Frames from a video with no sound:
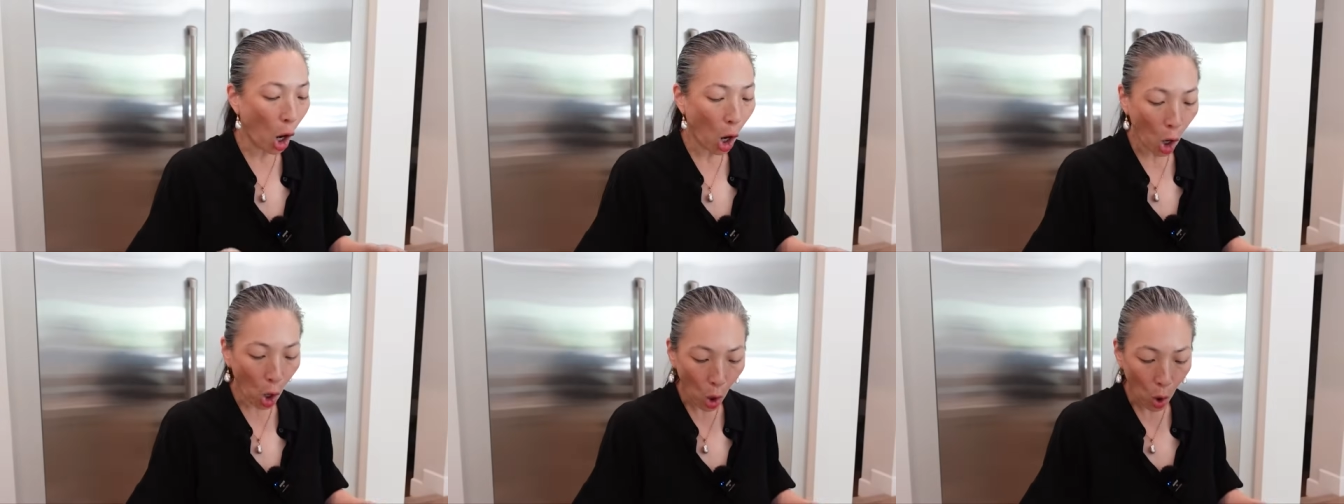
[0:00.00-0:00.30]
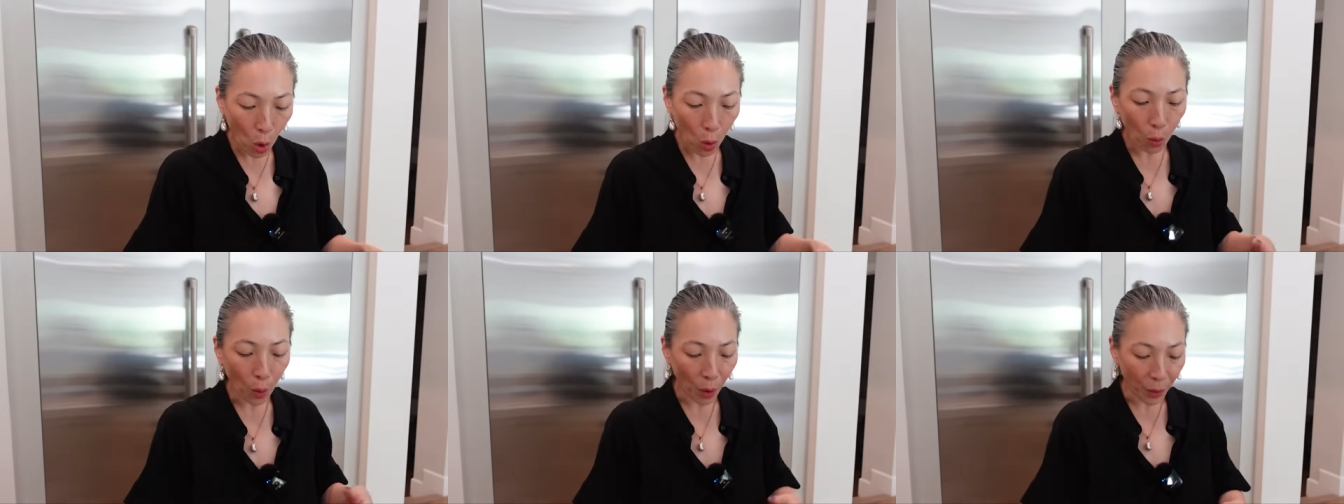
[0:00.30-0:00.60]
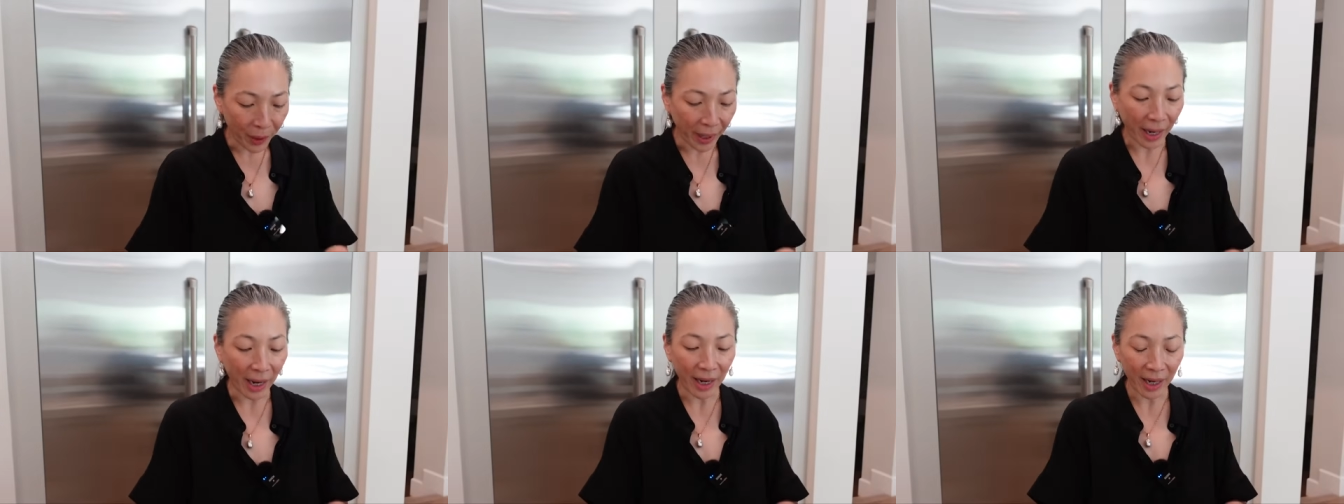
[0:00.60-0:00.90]
oh,
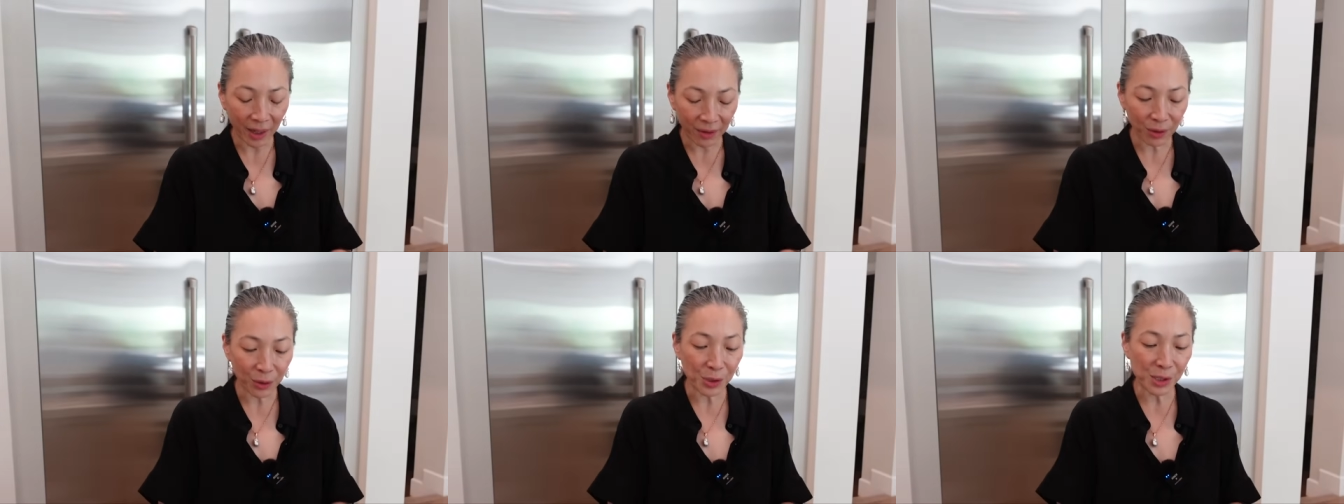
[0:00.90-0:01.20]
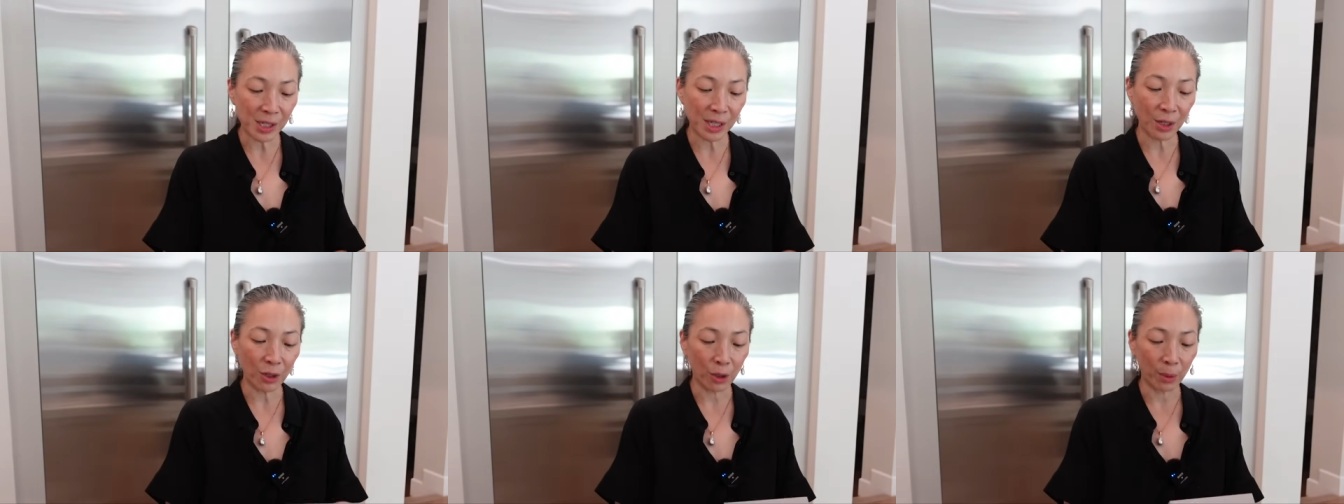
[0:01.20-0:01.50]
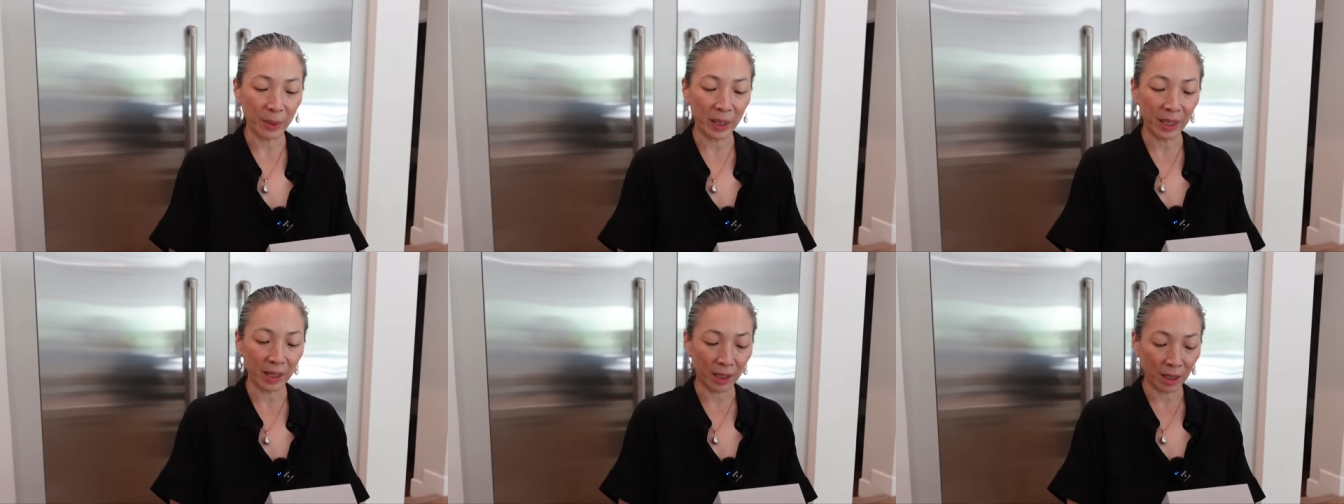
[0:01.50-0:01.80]
okay, I have their
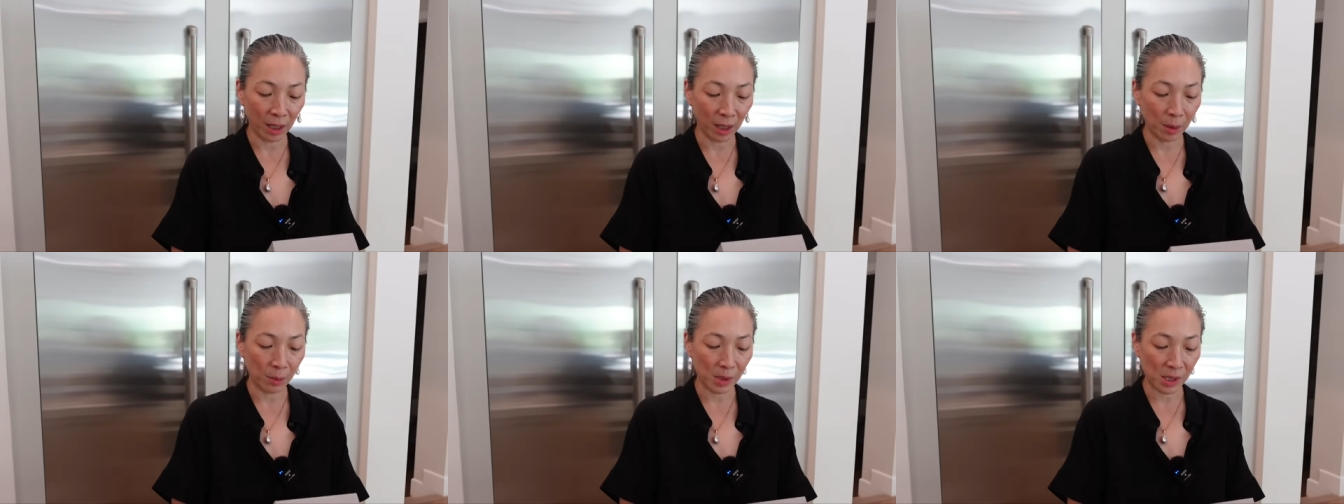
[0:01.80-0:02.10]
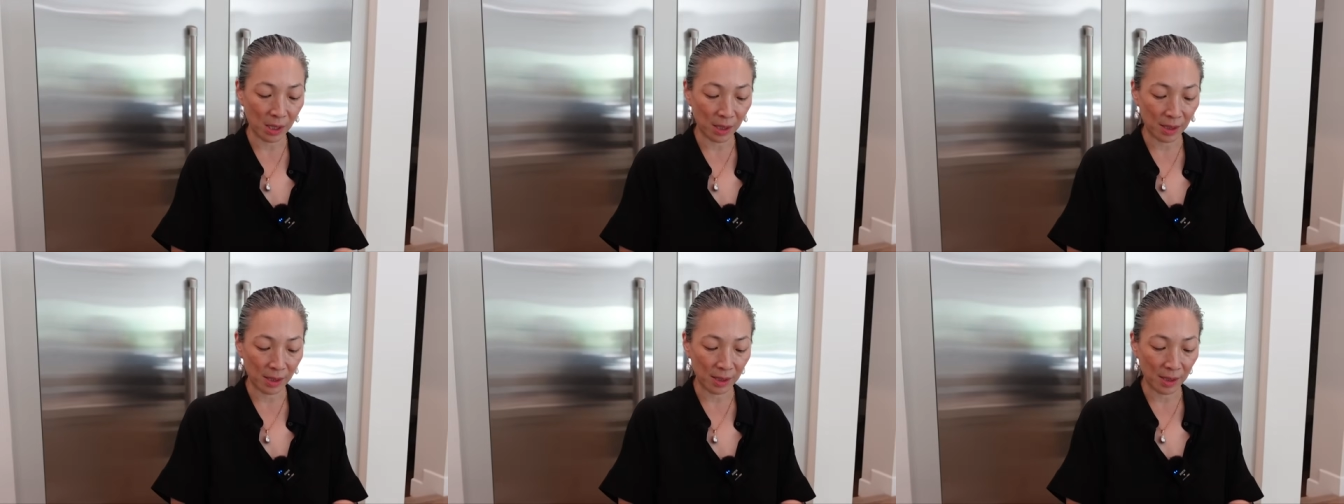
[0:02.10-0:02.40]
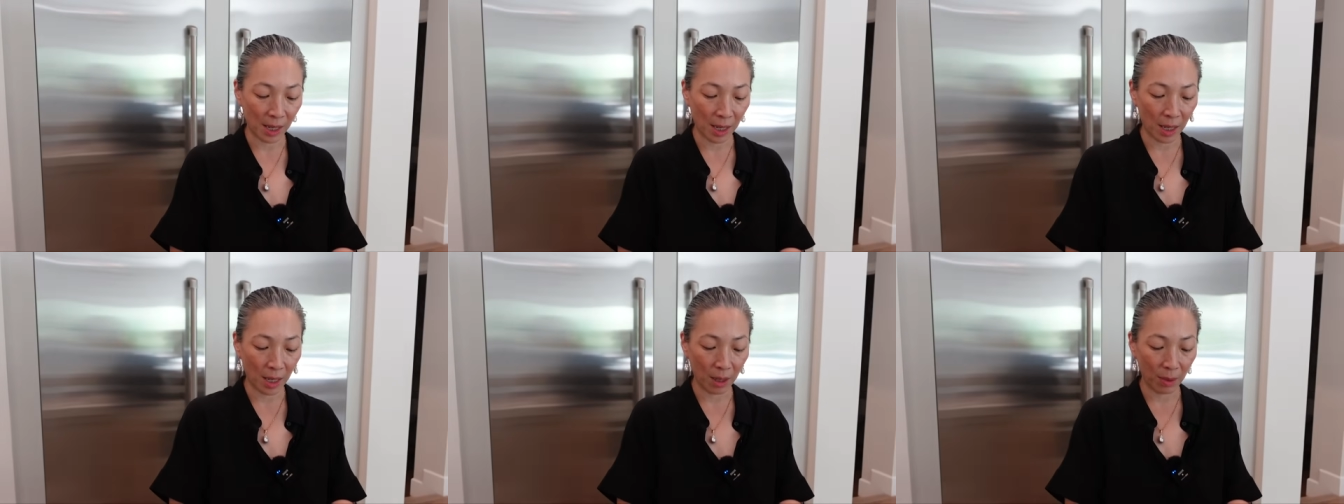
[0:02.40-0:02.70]
serum and it comes in the
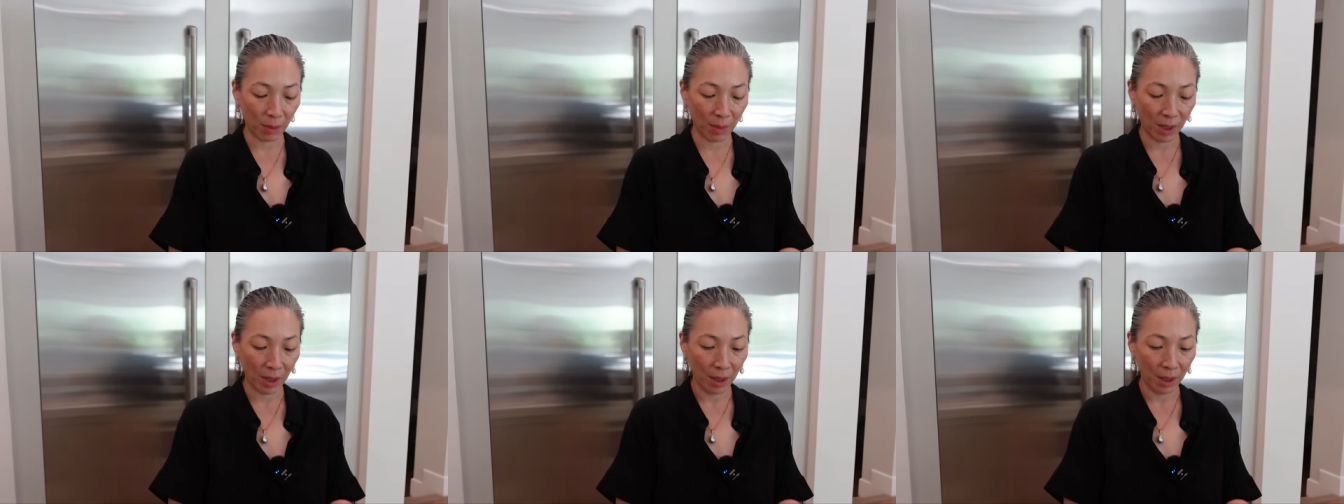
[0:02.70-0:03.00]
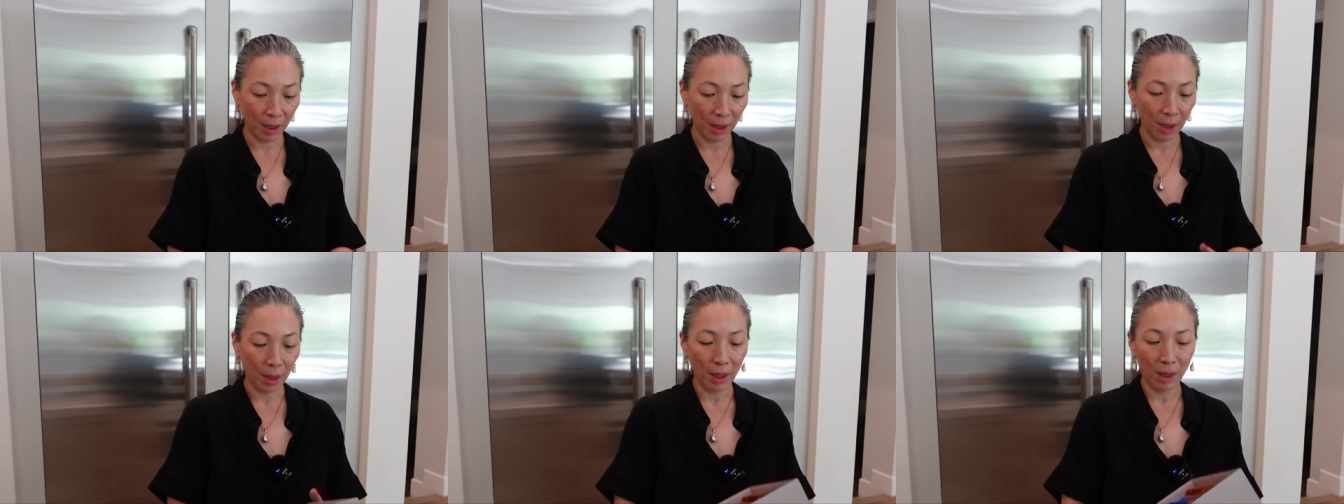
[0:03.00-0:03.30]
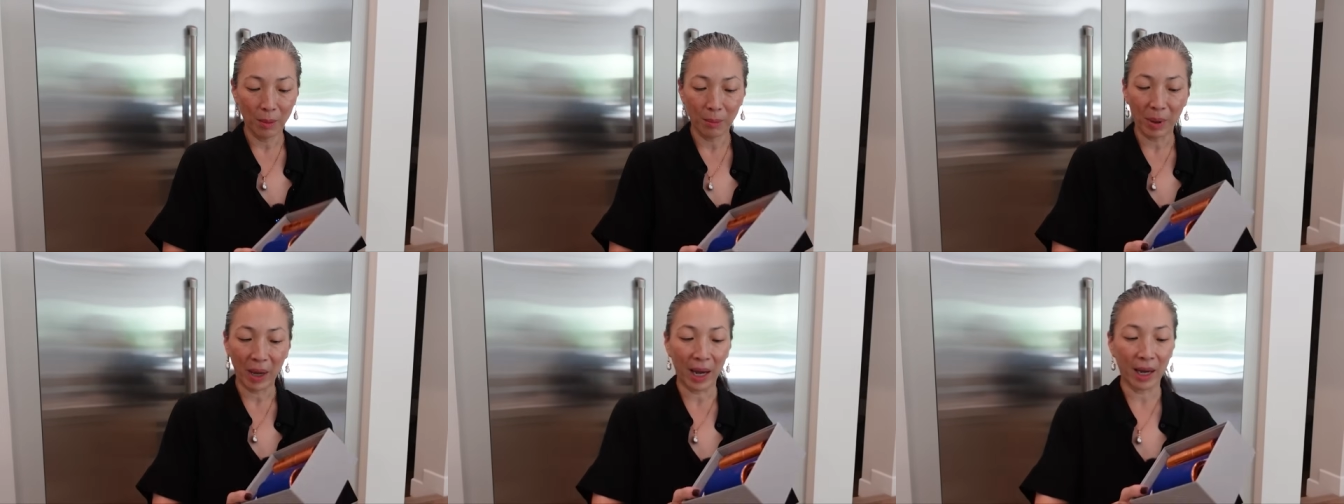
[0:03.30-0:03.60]
same
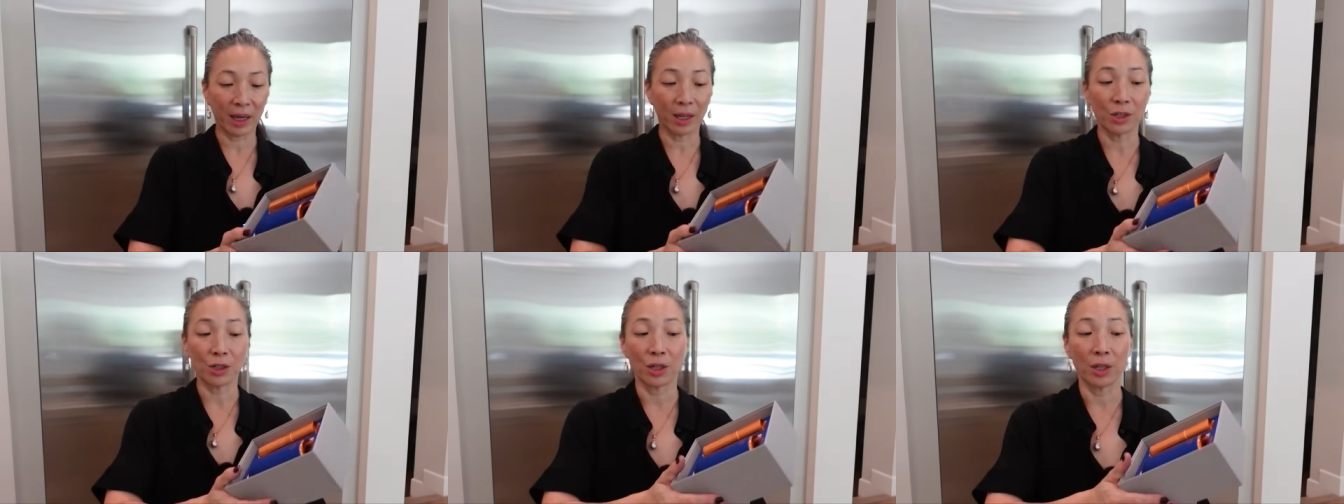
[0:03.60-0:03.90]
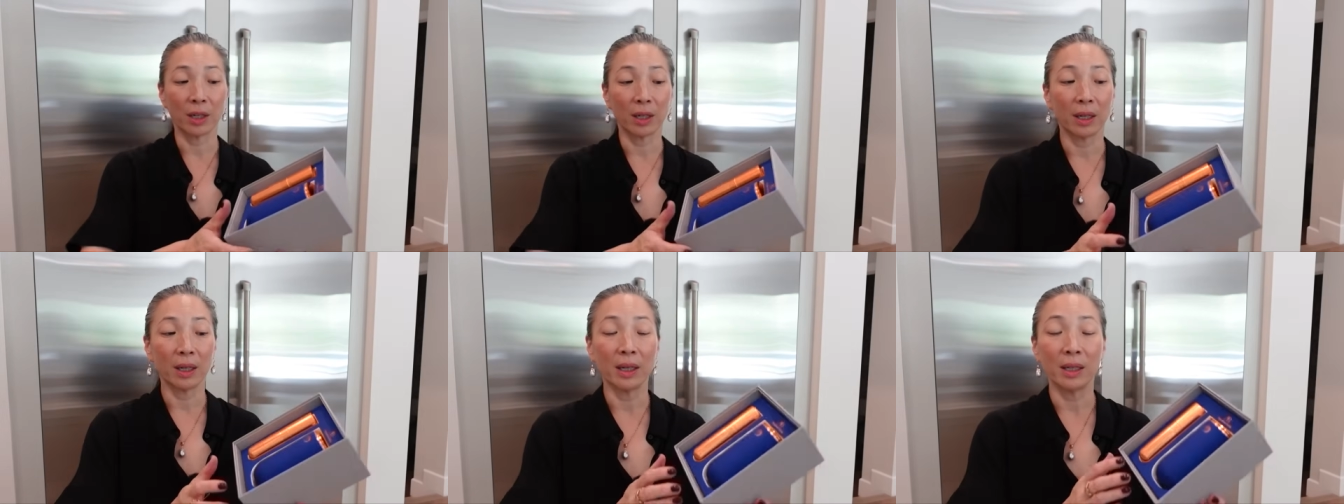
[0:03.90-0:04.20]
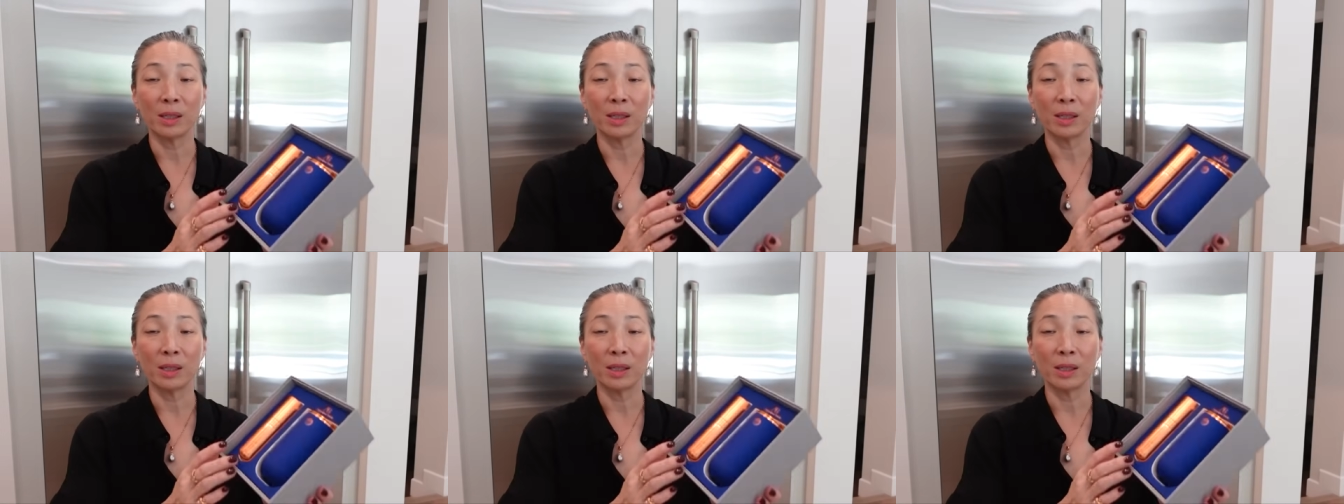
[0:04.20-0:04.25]
packaging.